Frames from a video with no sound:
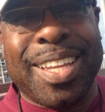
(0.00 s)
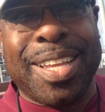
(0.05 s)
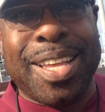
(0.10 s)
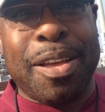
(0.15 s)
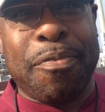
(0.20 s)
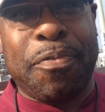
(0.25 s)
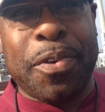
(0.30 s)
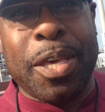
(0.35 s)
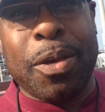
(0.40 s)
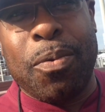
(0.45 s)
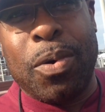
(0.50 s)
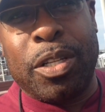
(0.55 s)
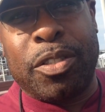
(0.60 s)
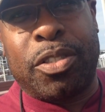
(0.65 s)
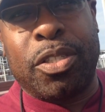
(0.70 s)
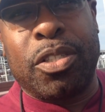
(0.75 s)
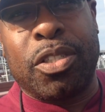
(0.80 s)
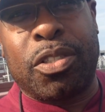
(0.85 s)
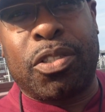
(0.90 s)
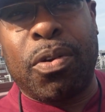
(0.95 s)
And if he went
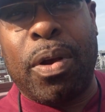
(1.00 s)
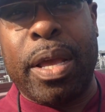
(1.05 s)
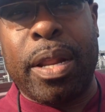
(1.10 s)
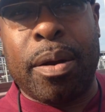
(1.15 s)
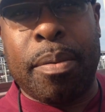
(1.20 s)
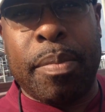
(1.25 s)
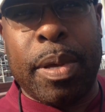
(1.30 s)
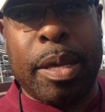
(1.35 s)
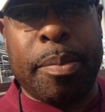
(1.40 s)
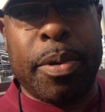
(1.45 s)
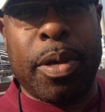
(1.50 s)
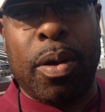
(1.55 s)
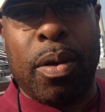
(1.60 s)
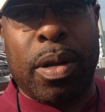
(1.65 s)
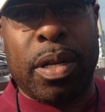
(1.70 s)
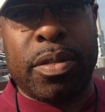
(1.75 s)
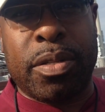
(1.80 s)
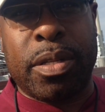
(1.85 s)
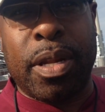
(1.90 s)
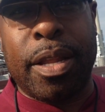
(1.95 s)
to the trainer maybe
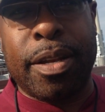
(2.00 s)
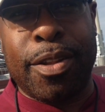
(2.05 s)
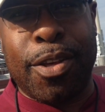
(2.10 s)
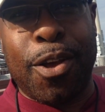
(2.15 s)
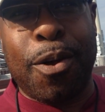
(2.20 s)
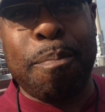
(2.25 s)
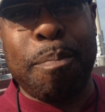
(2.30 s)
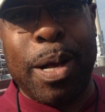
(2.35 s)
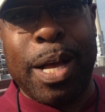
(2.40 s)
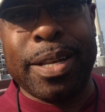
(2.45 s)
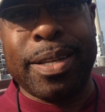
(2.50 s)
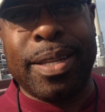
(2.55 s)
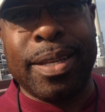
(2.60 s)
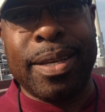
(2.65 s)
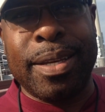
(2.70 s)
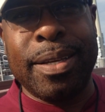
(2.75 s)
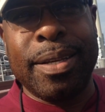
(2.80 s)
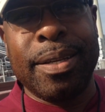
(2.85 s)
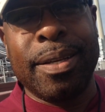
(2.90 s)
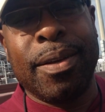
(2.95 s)
on a Sunday or
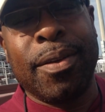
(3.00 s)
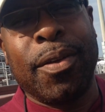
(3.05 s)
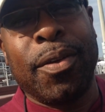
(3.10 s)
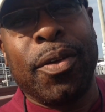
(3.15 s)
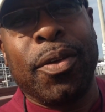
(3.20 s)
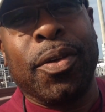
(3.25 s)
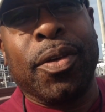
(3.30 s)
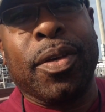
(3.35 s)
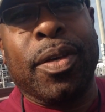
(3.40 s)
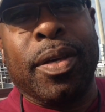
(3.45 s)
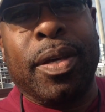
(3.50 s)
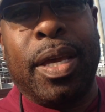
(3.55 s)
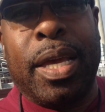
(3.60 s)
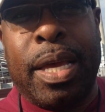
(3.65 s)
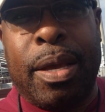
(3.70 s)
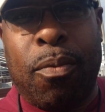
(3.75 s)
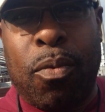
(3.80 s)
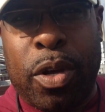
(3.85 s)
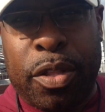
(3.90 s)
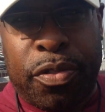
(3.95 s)
Monday
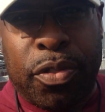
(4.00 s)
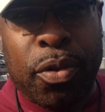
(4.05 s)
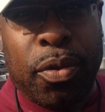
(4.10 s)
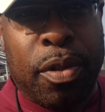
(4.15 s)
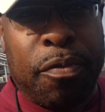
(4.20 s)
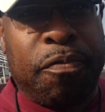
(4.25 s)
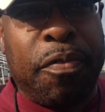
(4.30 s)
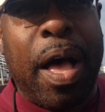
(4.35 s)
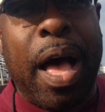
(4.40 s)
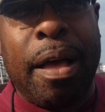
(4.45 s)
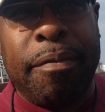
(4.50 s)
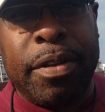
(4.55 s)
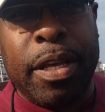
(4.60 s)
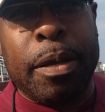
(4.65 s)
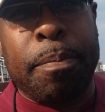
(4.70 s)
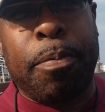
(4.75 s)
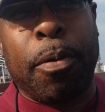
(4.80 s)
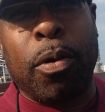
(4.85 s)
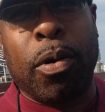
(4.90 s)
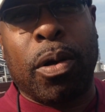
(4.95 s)
and went through the
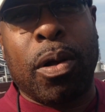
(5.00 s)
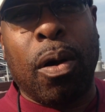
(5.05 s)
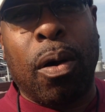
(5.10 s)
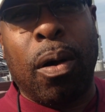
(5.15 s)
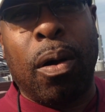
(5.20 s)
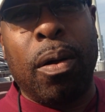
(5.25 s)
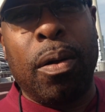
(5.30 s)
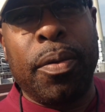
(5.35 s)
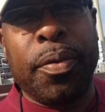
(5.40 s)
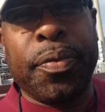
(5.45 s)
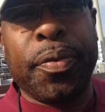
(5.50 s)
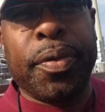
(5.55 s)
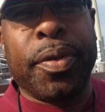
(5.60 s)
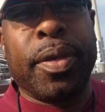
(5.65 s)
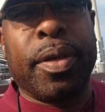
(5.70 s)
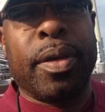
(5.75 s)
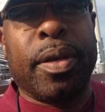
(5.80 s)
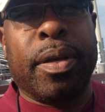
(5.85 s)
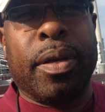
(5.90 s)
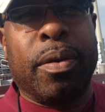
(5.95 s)
5-day protocol,
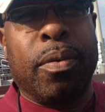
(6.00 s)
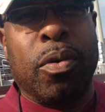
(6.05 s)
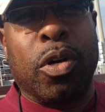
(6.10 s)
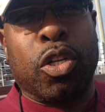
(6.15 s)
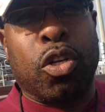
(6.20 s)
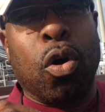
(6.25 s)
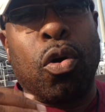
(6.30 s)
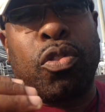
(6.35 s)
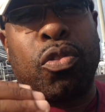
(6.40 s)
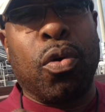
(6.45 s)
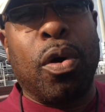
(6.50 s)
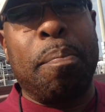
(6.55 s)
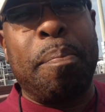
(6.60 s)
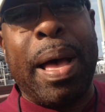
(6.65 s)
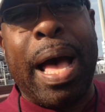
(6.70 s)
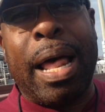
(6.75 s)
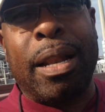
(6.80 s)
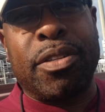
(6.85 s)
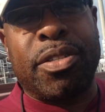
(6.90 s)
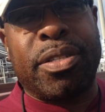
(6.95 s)
would go through a
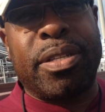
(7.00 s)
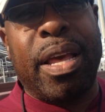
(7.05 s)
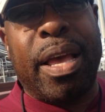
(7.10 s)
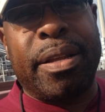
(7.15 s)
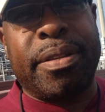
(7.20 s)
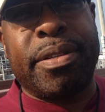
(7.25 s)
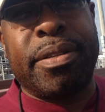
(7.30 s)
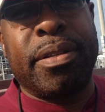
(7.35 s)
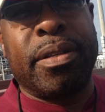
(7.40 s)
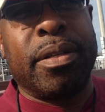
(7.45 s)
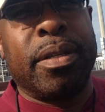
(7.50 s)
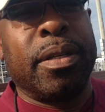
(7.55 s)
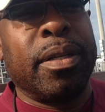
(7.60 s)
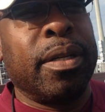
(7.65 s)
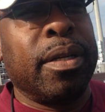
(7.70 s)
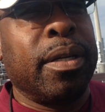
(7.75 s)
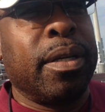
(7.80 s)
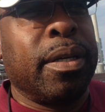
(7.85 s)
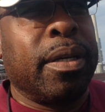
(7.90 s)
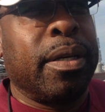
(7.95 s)
balance test,
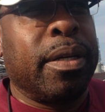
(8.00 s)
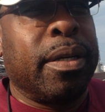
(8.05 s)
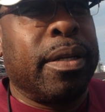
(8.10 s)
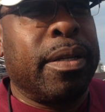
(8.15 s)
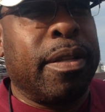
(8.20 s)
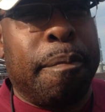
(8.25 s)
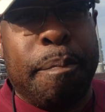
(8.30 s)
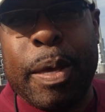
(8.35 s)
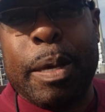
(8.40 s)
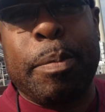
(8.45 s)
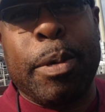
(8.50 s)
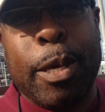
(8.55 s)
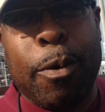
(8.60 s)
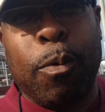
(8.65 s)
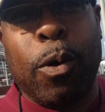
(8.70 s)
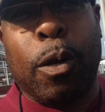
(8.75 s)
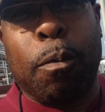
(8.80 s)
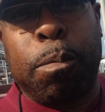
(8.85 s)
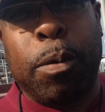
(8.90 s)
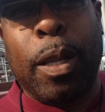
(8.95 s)
then maybe he
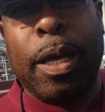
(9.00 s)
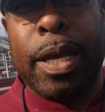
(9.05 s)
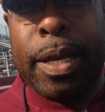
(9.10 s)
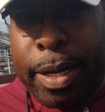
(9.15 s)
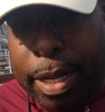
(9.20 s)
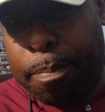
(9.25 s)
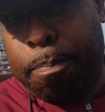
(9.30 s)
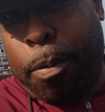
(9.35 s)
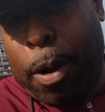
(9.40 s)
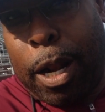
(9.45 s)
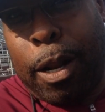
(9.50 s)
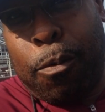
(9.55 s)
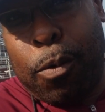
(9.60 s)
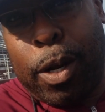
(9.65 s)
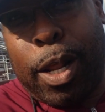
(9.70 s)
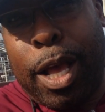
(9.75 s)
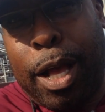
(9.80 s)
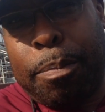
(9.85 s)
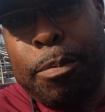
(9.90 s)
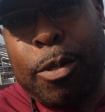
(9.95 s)
would have played. And that probably
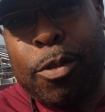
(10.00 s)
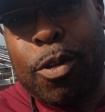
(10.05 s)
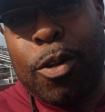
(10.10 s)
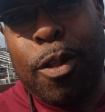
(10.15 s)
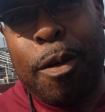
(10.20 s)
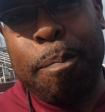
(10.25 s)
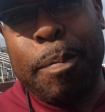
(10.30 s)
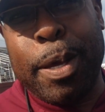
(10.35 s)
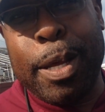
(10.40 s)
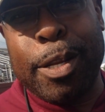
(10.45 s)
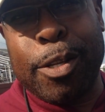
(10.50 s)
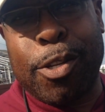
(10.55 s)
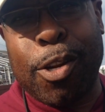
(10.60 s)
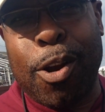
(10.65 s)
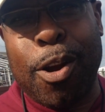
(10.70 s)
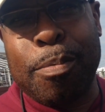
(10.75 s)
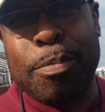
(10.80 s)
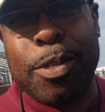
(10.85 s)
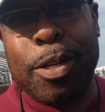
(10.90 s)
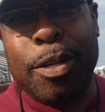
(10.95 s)
would have helped us a little bit in
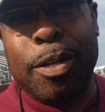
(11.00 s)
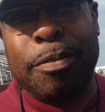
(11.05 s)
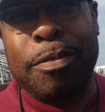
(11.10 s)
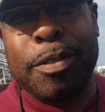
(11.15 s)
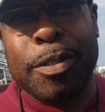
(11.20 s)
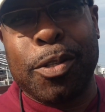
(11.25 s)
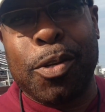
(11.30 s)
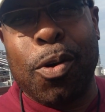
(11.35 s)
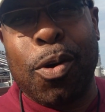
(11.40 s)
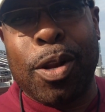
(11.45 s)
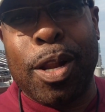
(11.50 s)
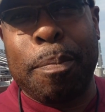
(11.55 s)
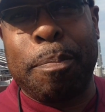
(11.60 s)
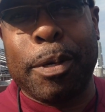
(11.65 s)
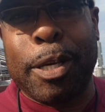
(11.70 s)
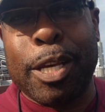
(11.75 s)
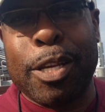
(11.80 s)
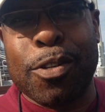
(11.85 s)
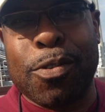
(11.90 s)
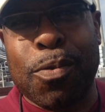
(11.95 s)
terms of going up
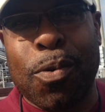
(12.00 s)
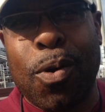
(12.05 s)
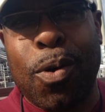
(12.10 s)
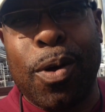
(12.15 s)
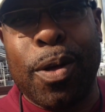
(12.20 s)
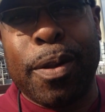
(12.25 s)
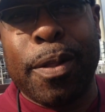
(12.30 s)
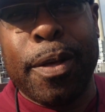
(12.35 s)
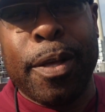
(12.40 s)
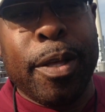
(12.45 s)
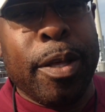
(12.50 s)
against Rowan.